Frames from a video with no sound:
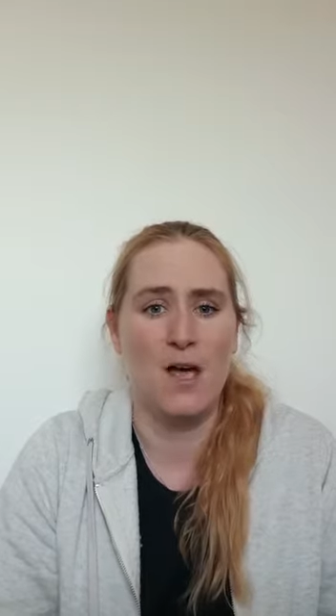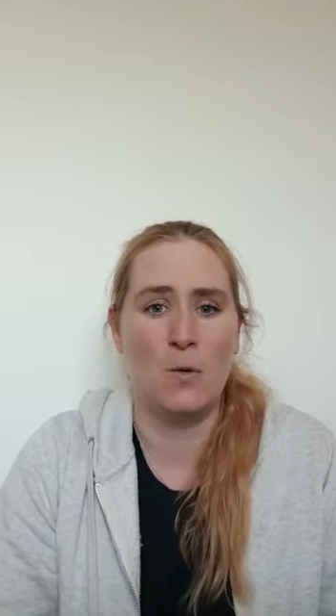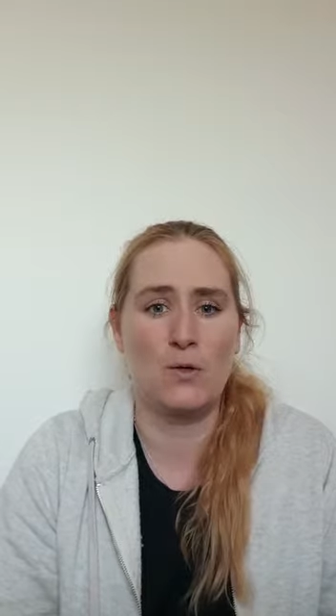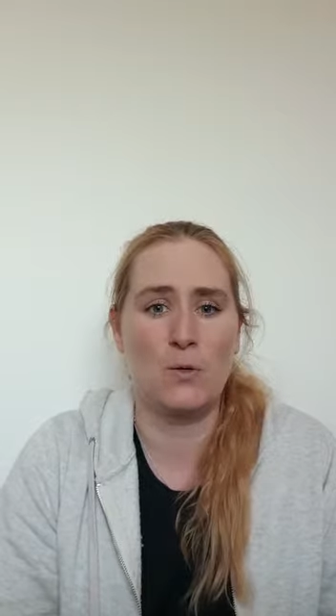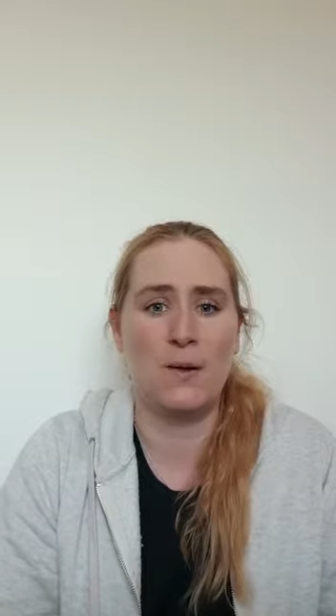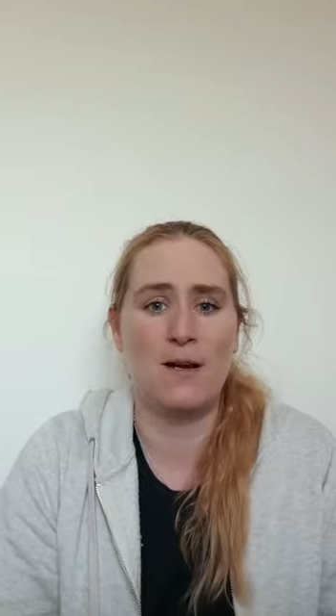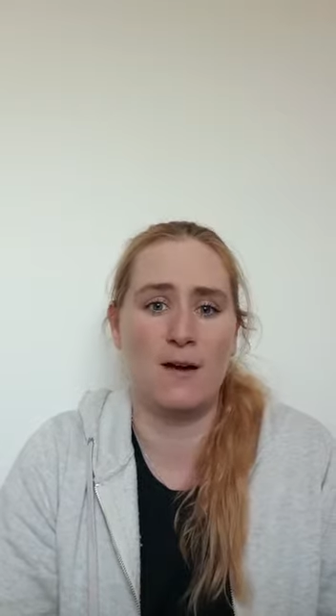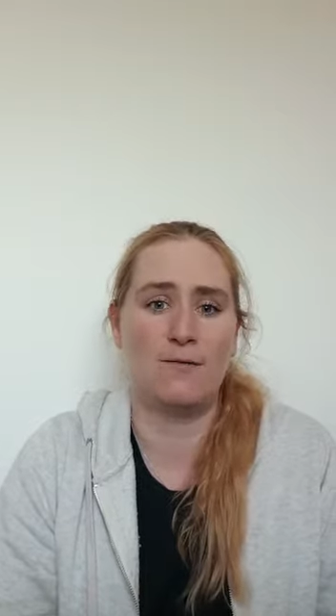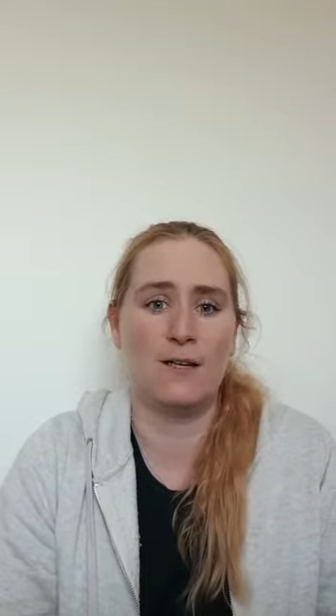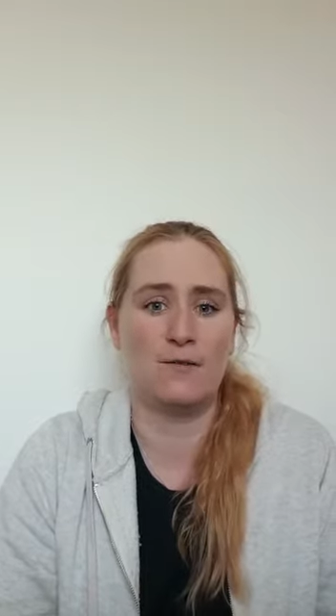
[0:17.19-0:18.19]
which will be
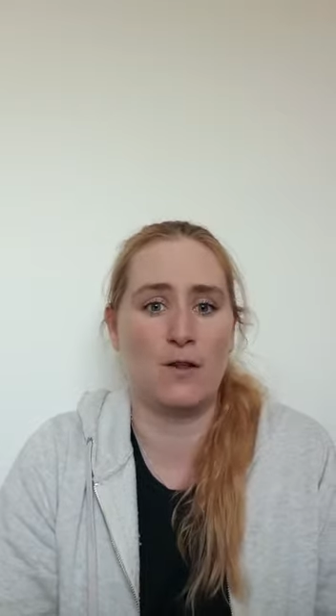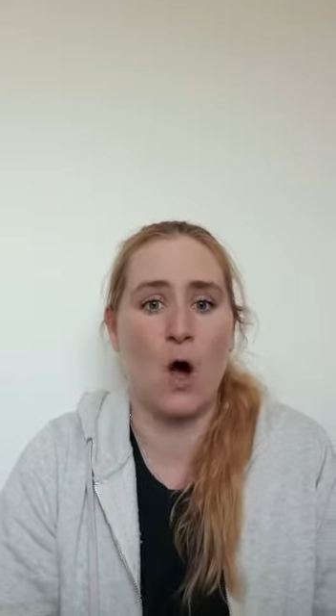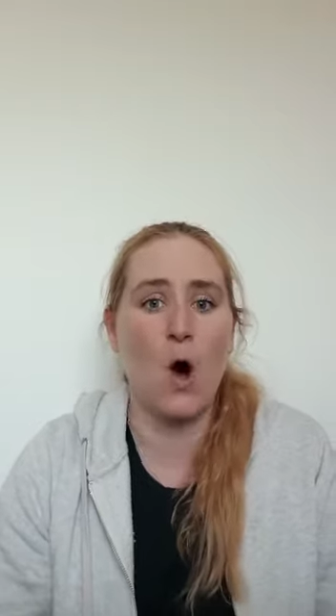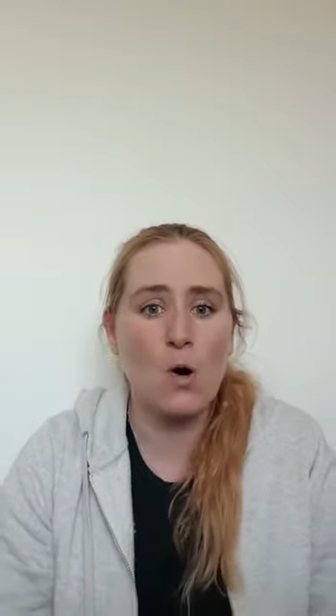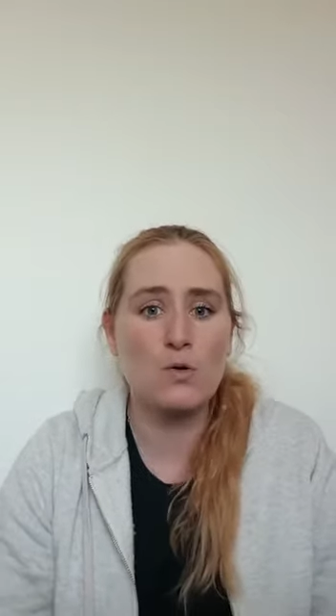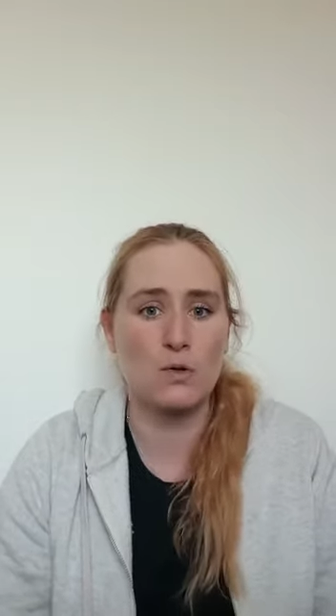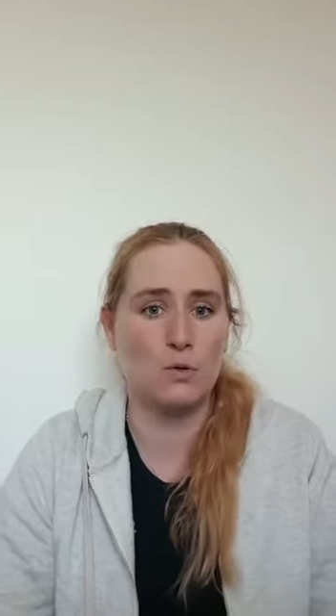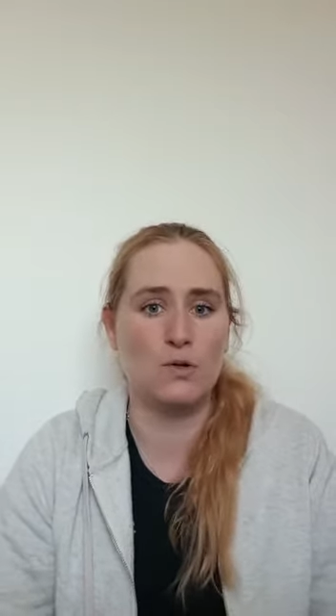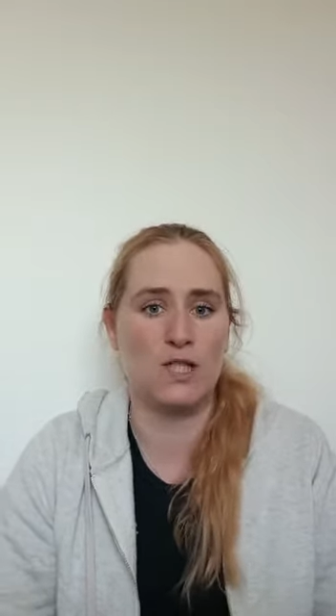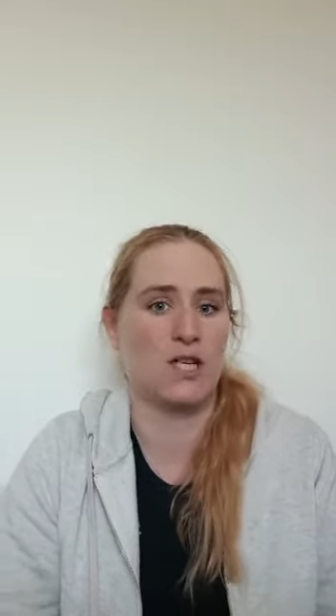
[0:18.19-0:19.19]
lovely for the whole
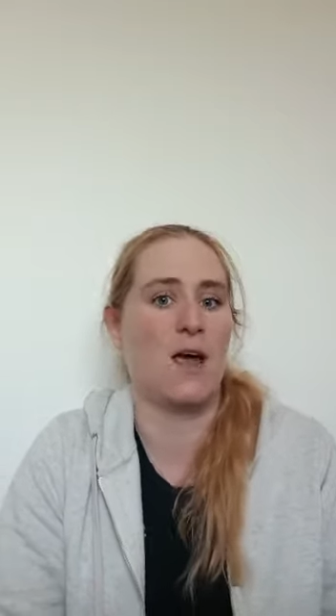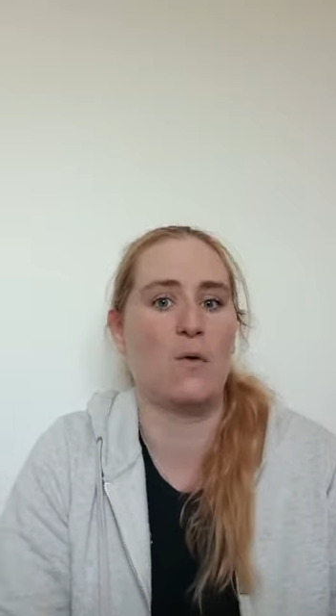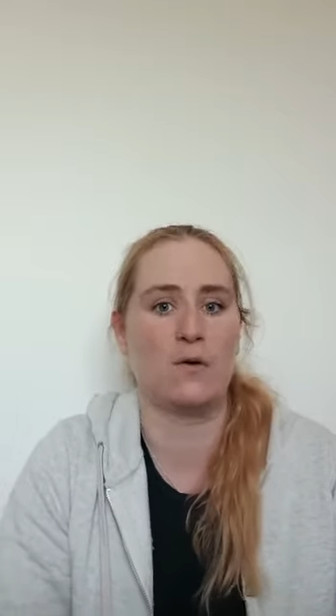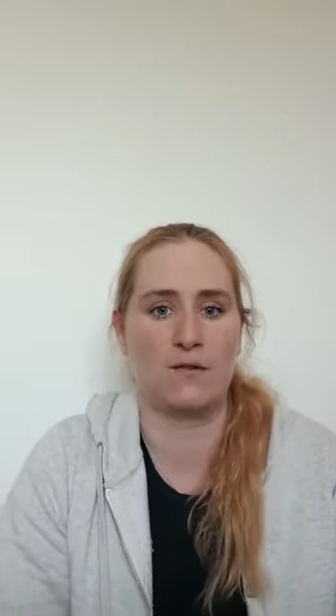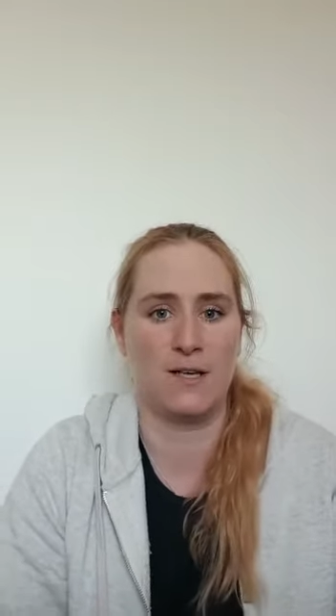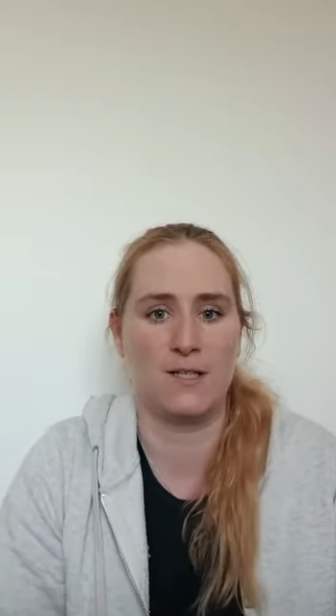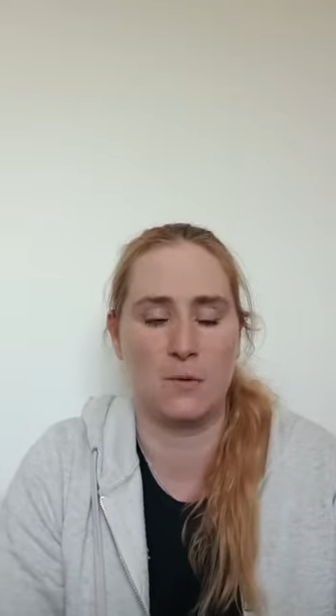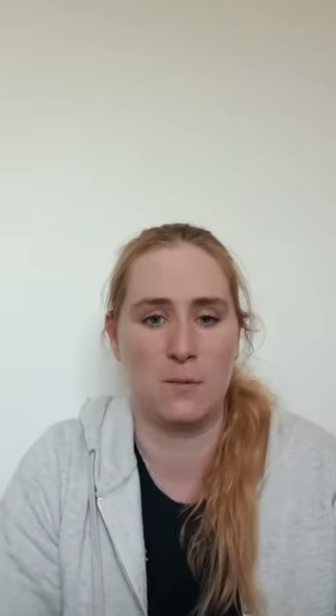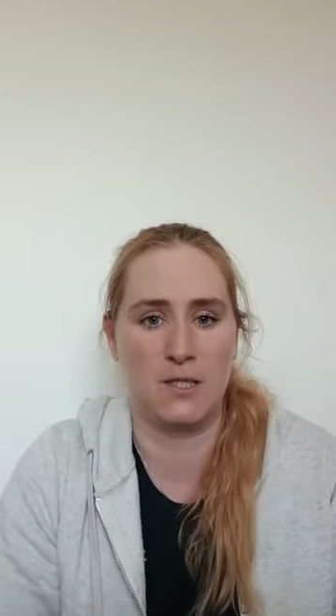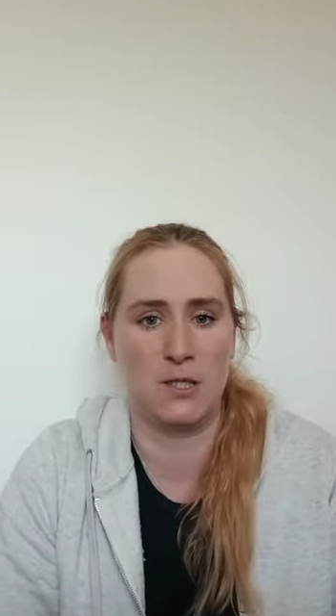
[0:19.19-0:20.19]
school to share all the things that
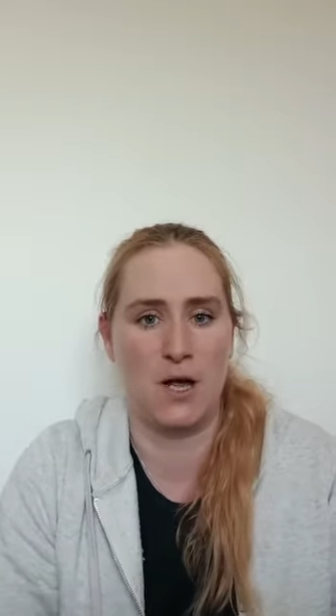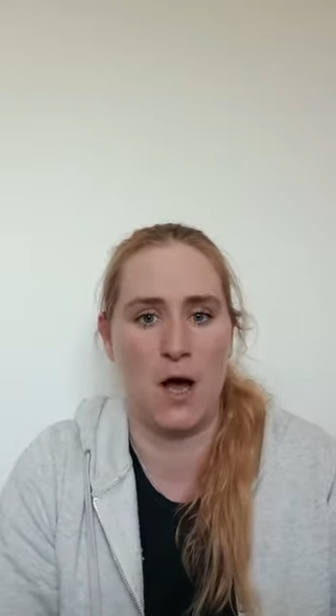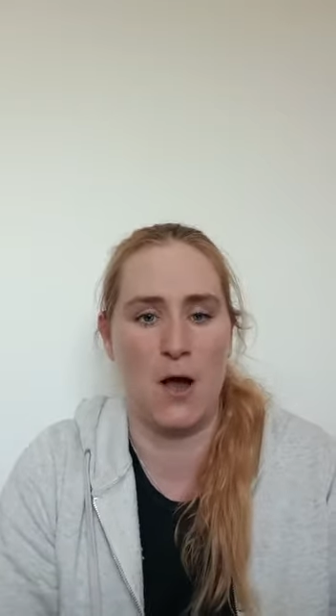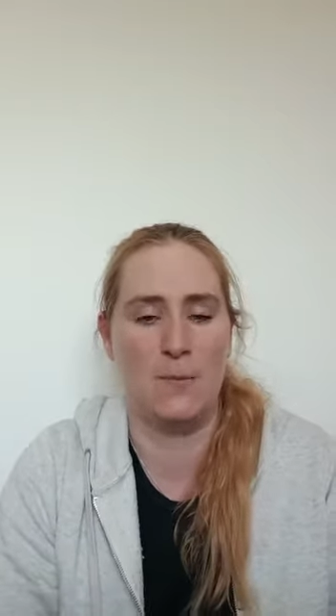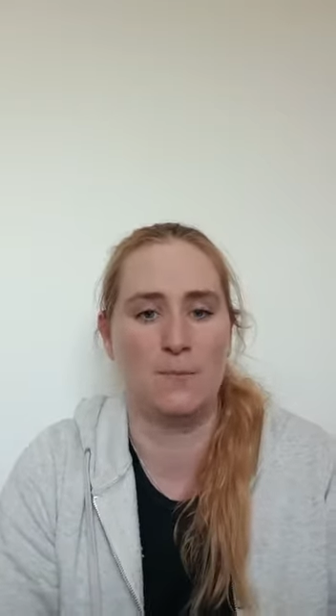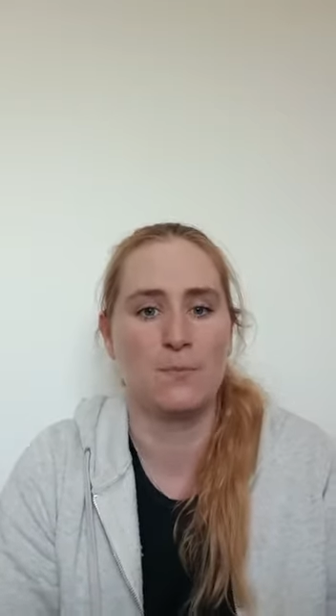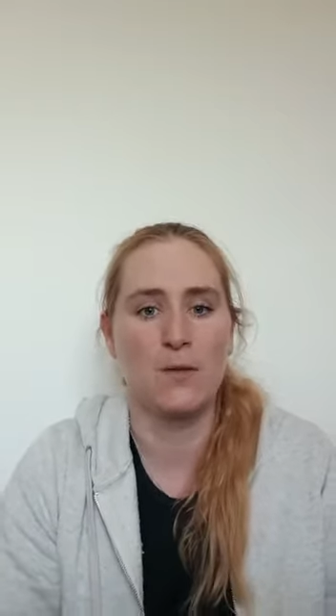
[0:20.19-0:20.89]
we've been doing at home.